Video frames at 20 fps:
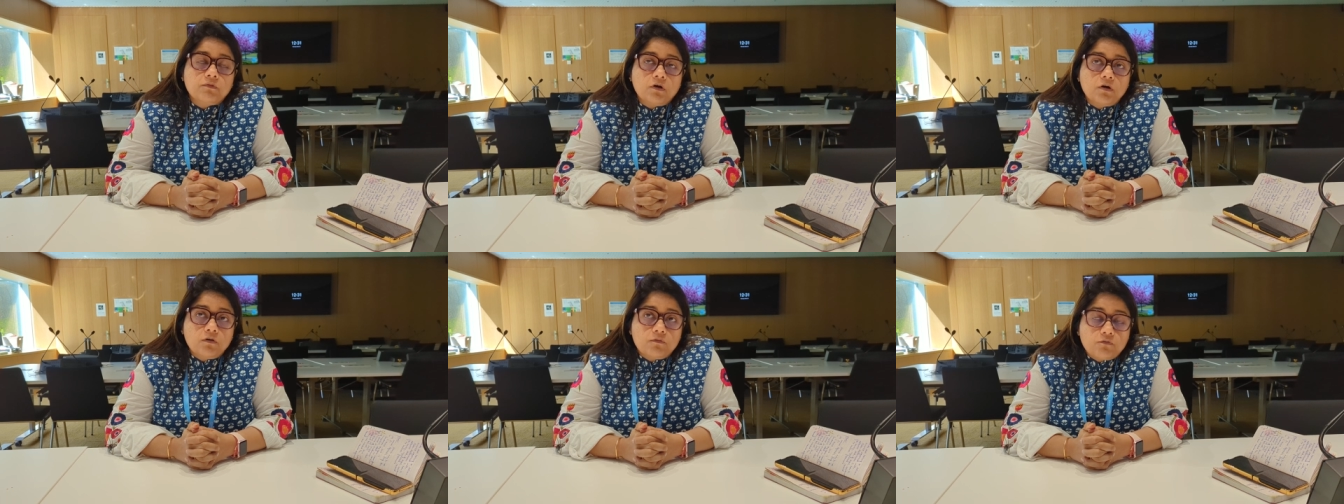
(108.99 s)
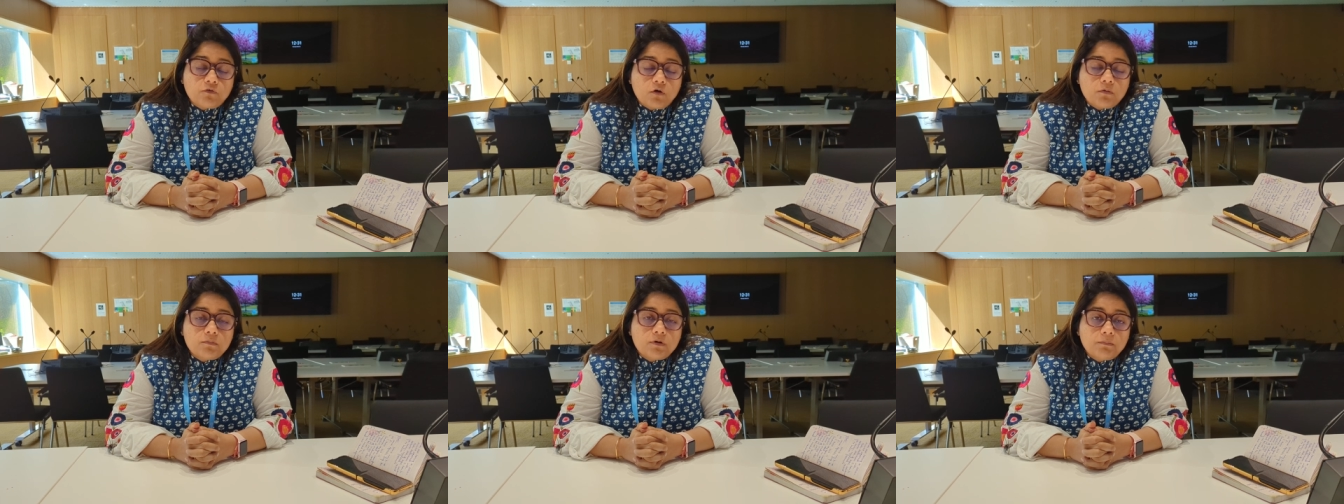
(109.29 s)
uh
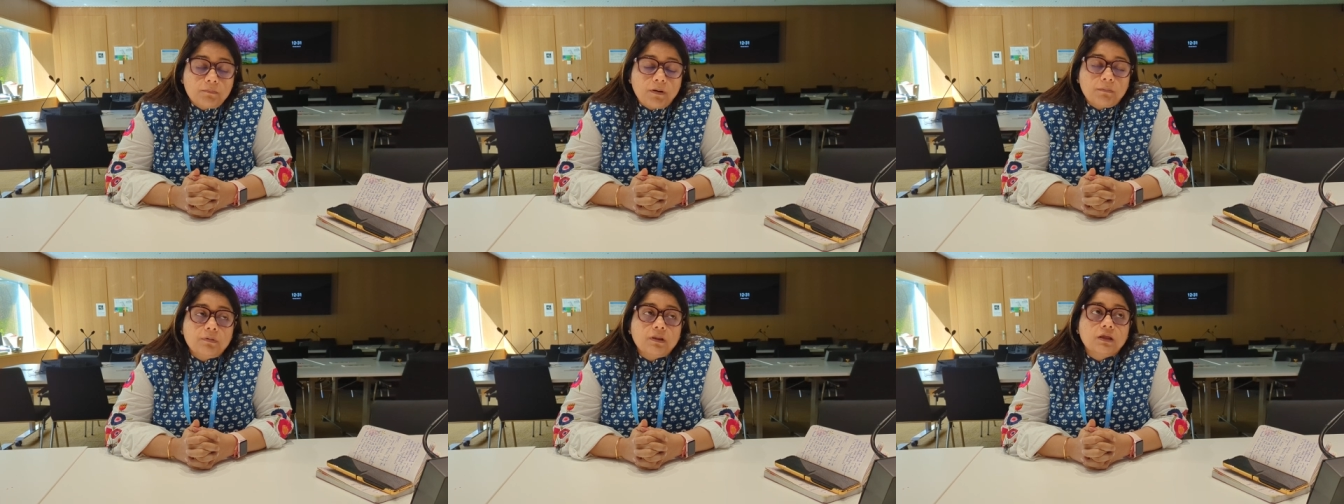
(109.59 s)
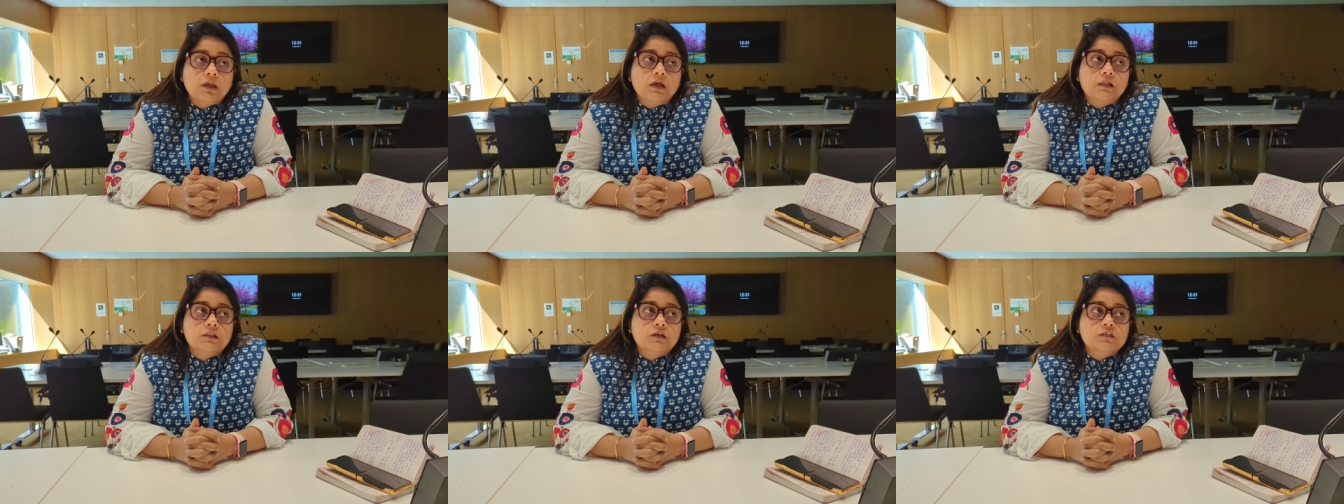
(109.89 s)
from a
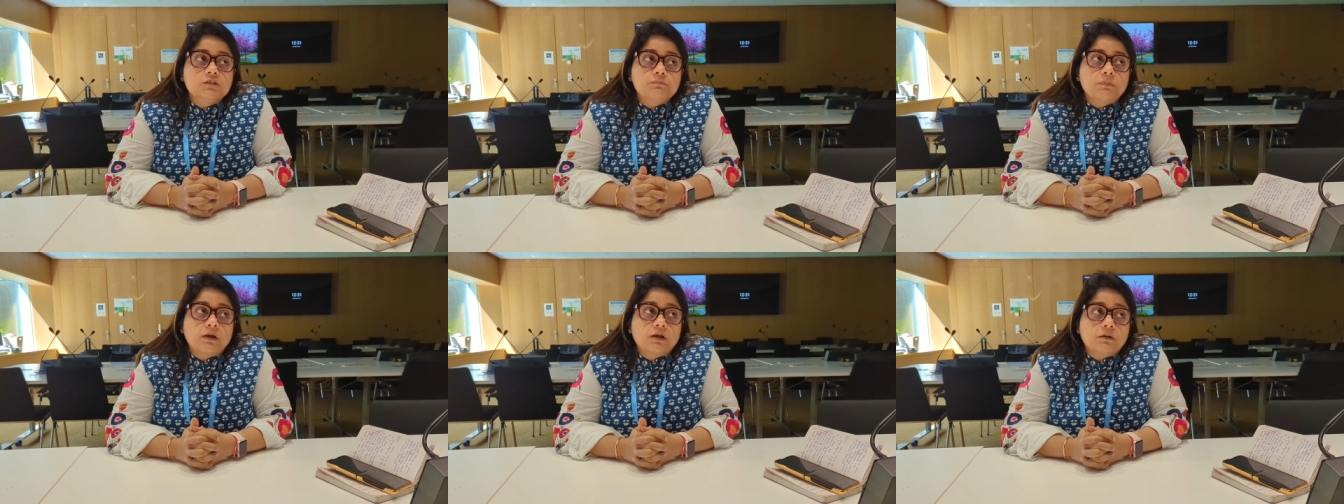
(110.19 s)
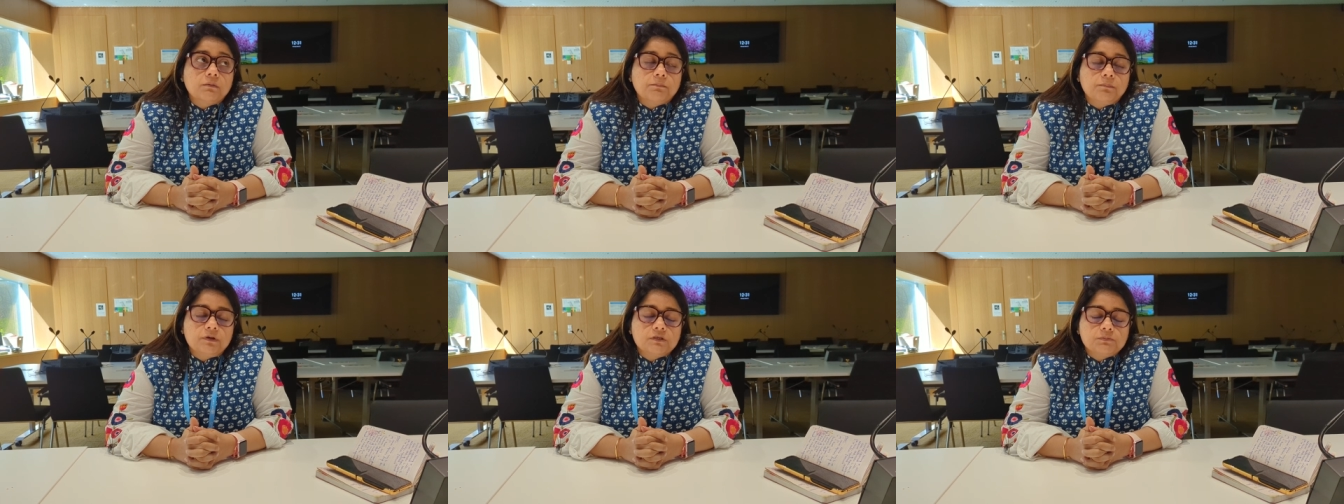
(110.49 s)
public health
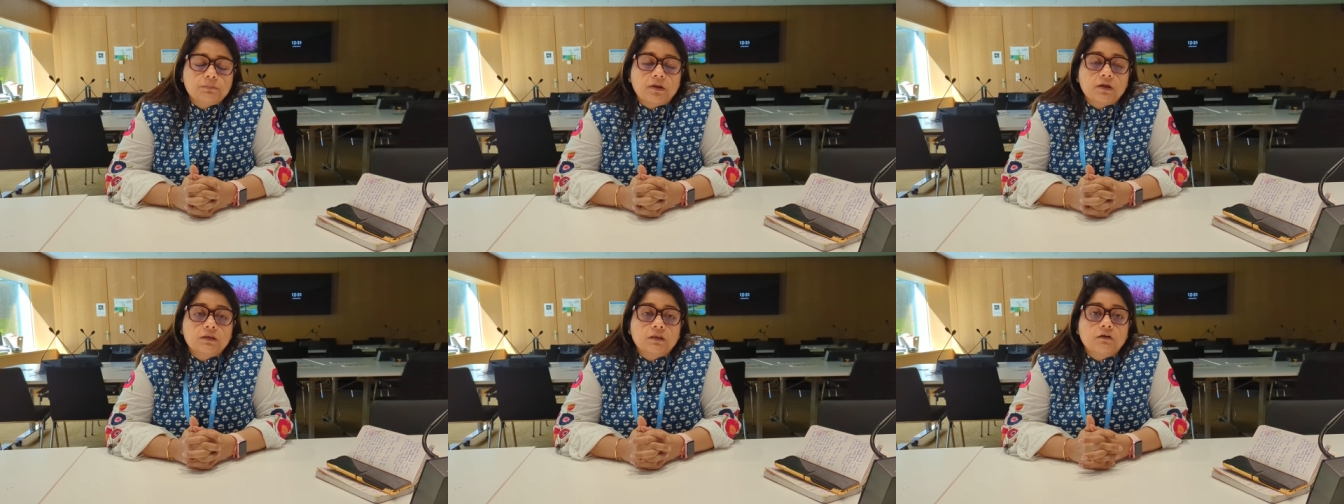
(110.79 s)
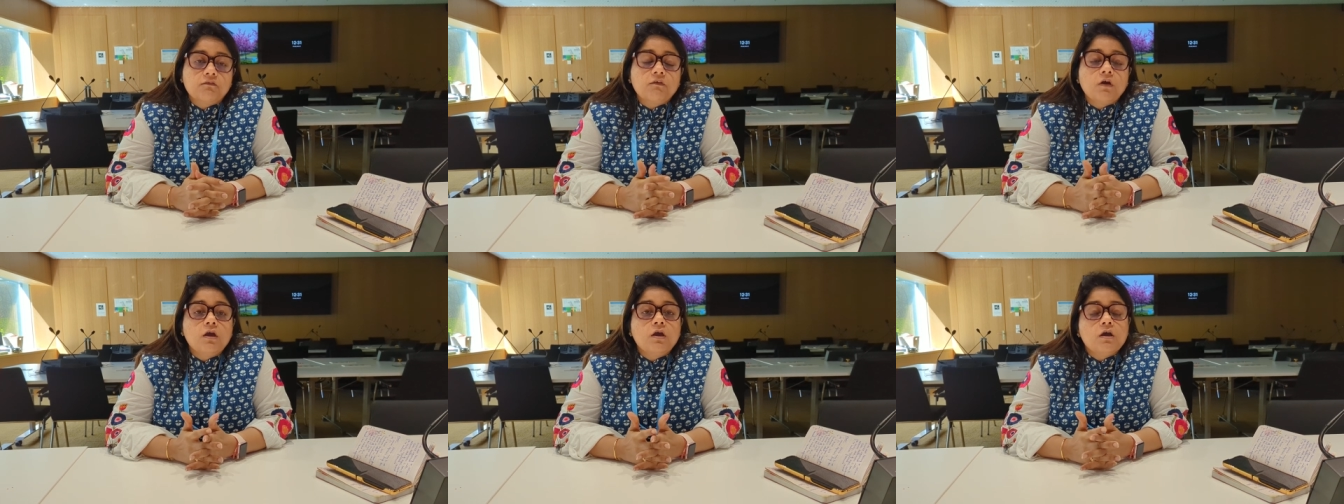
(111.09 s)

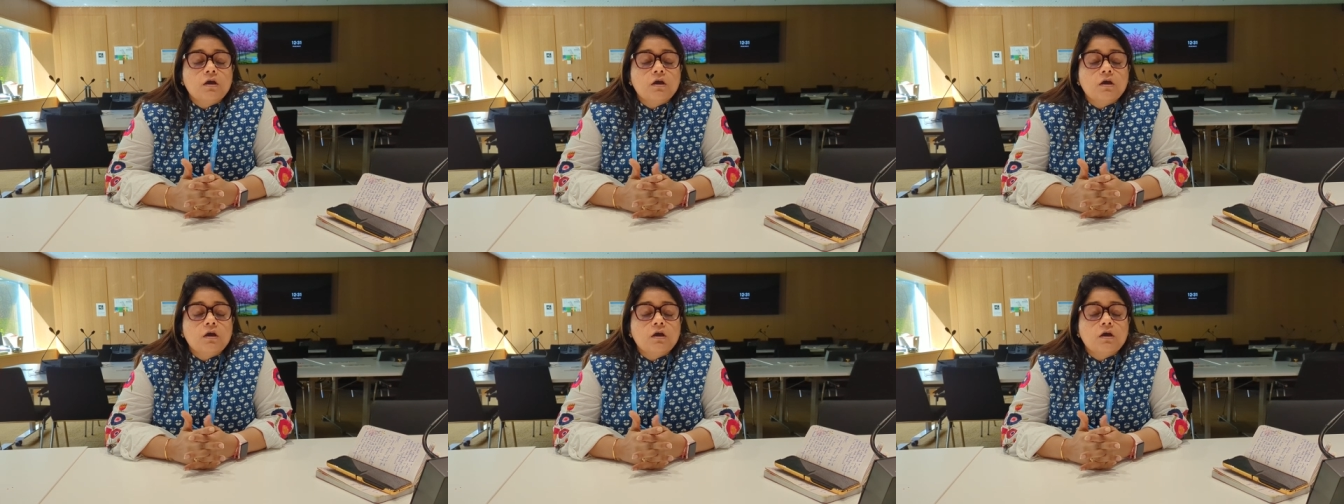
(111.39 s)
perspective